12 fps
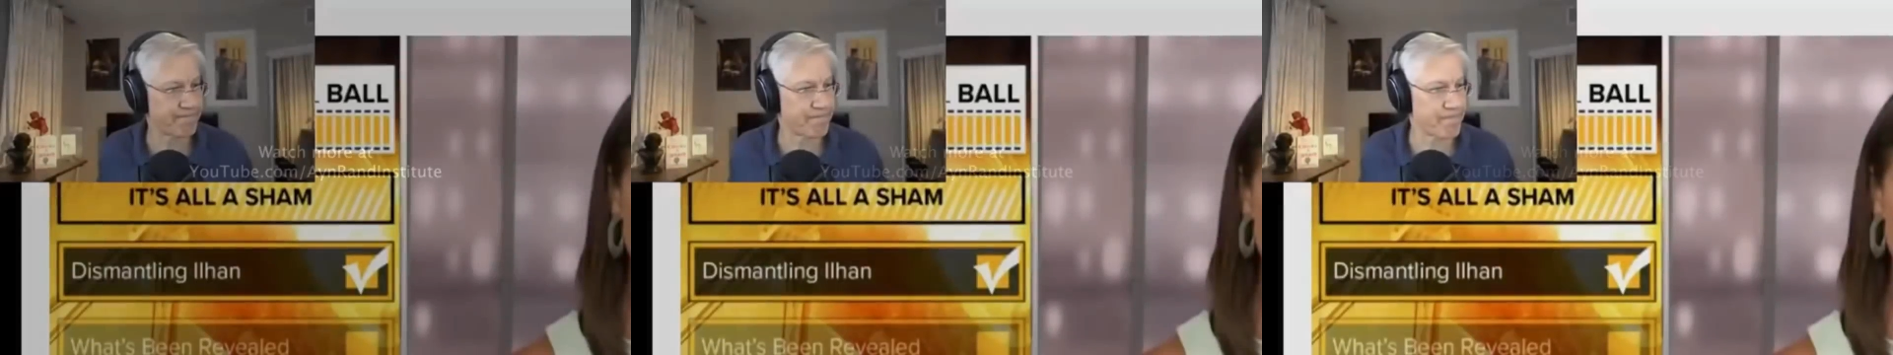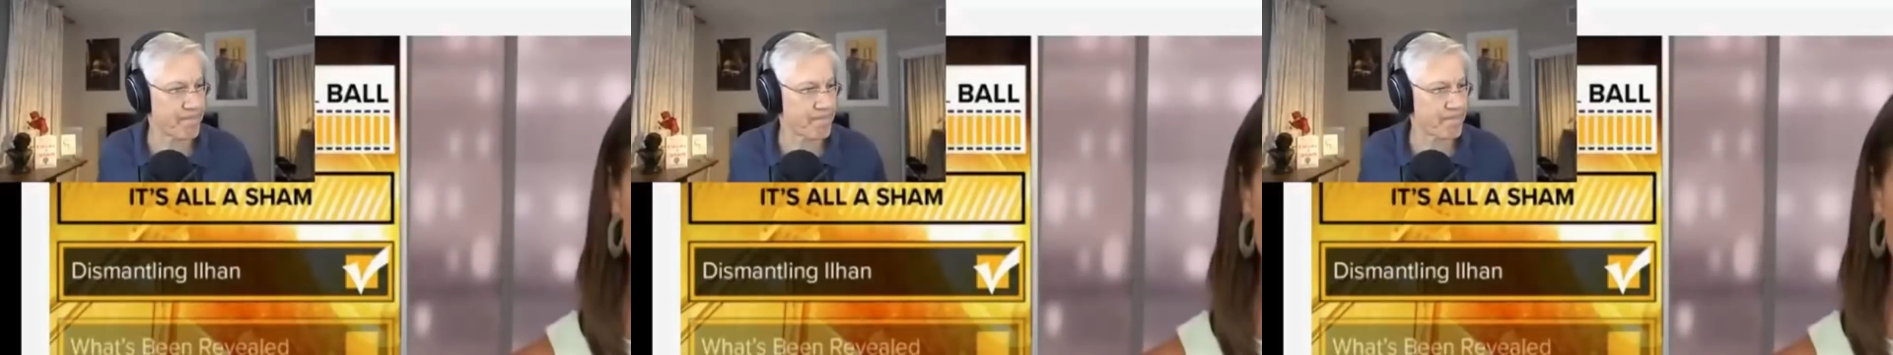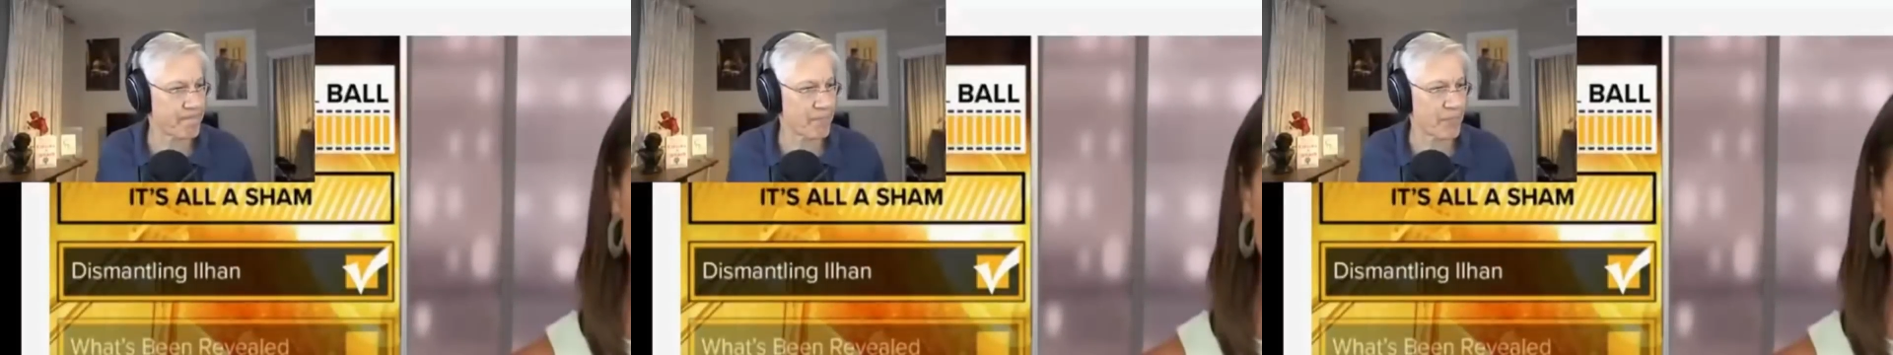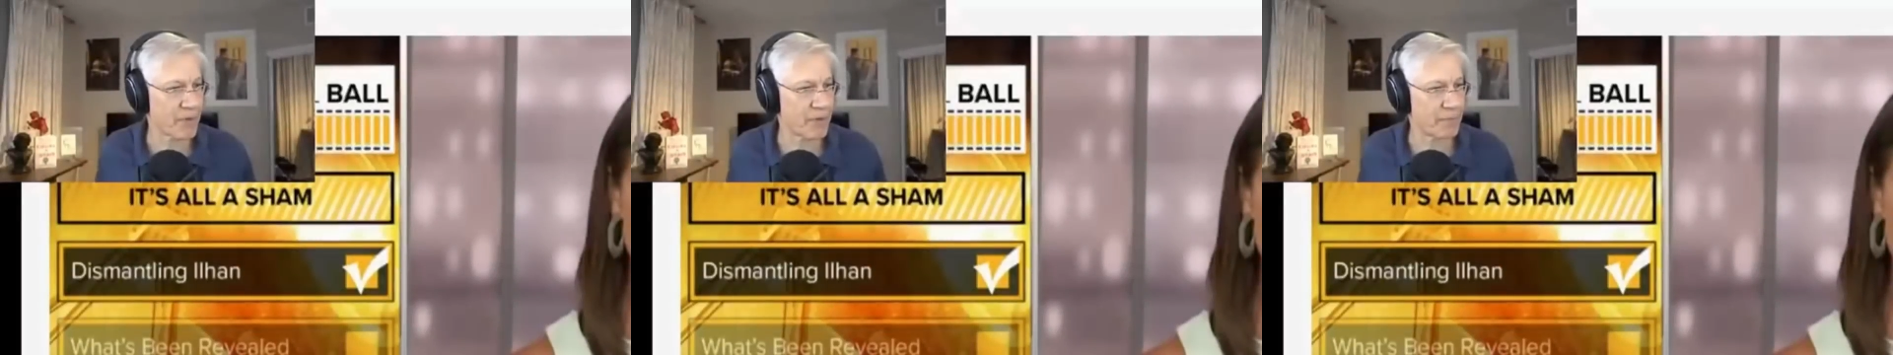
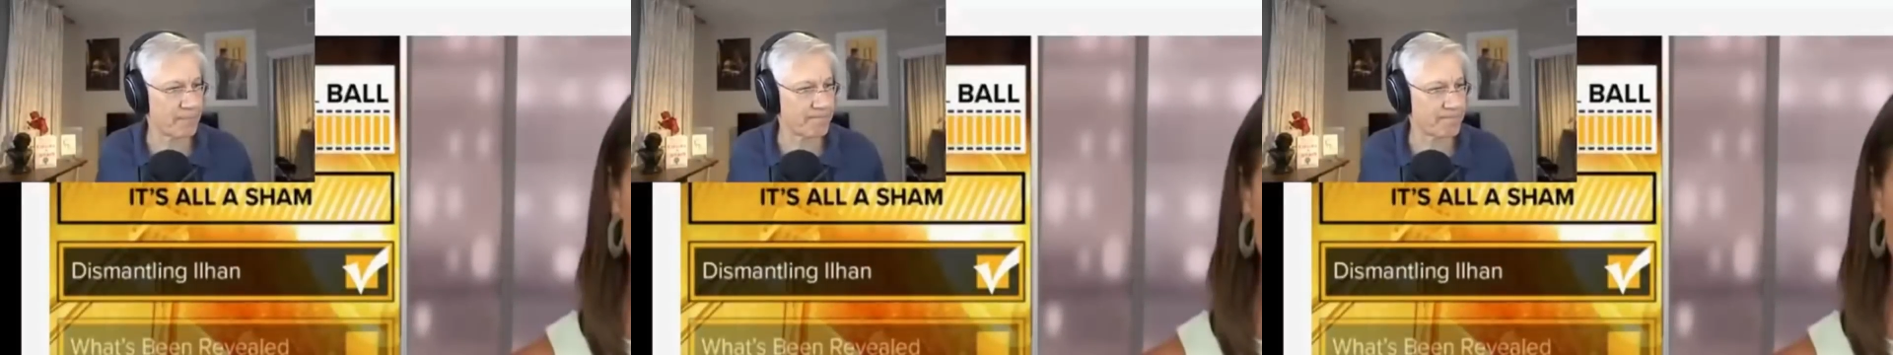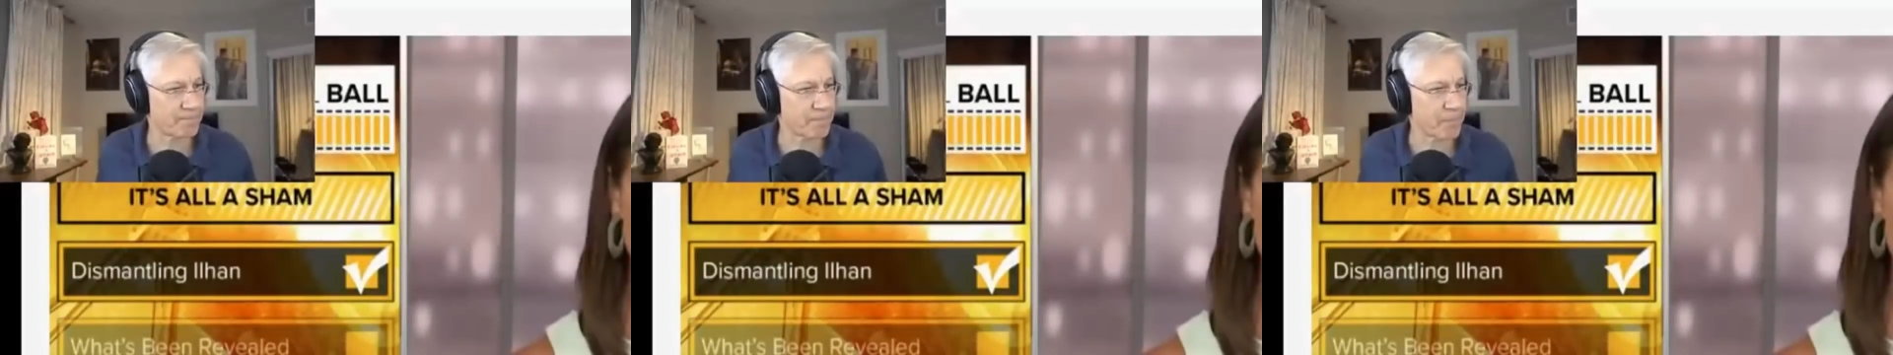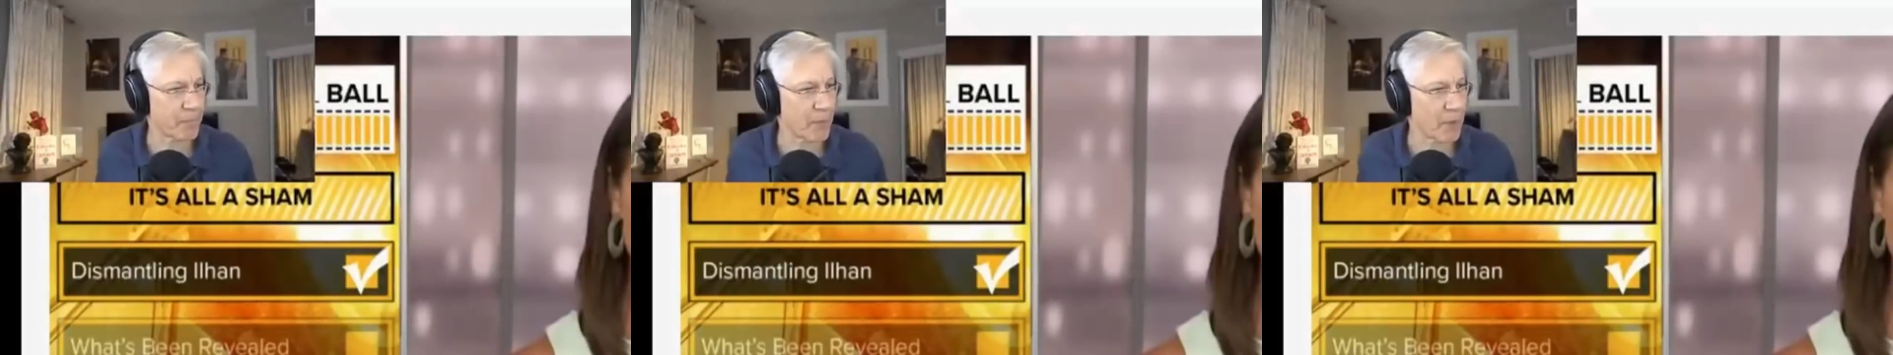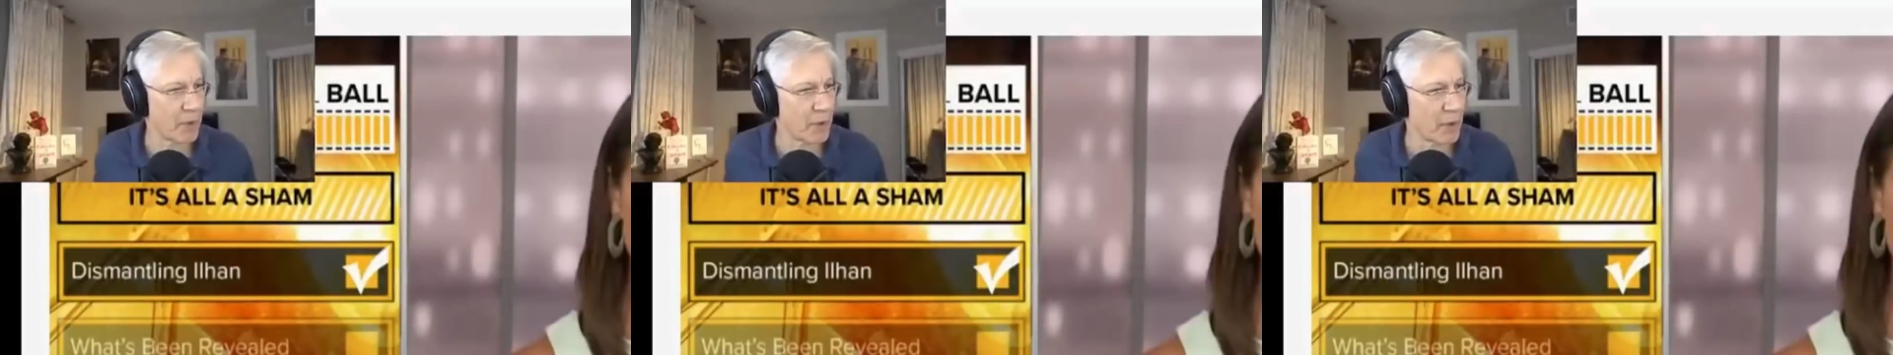
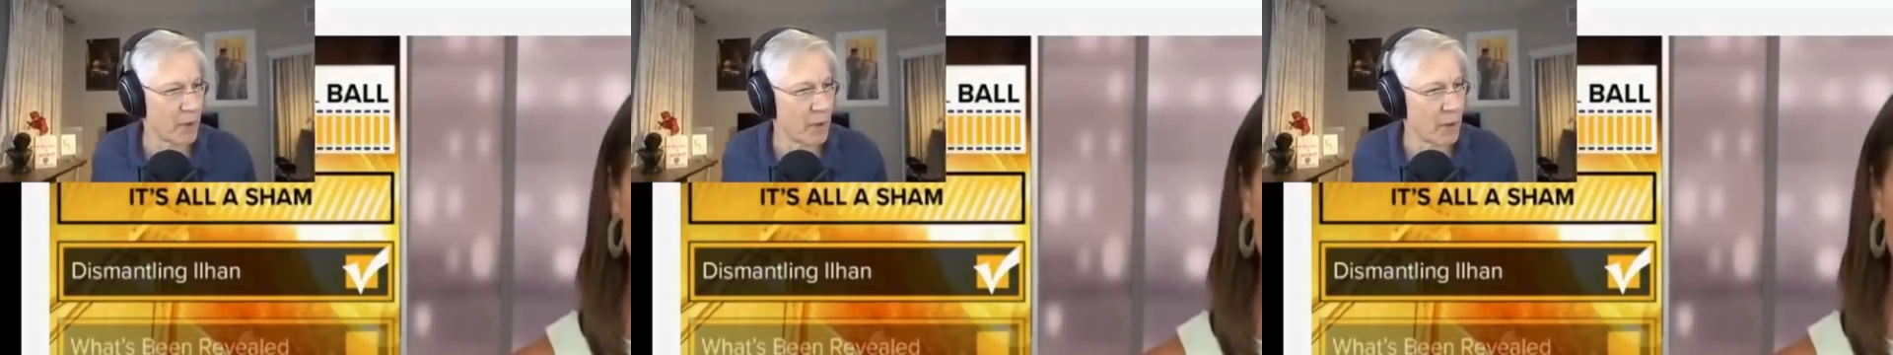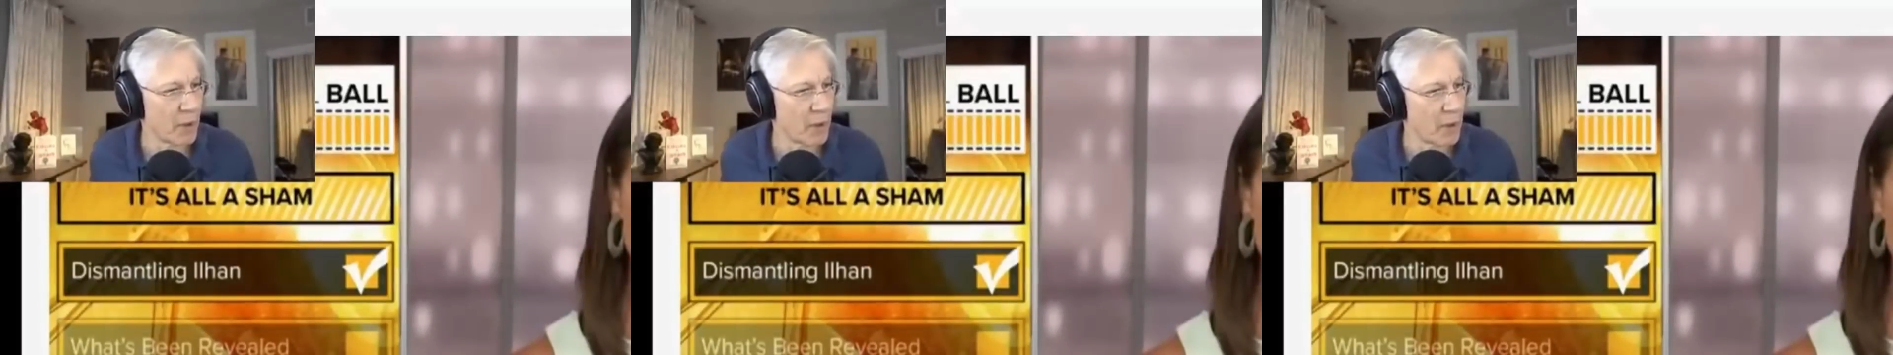(silence)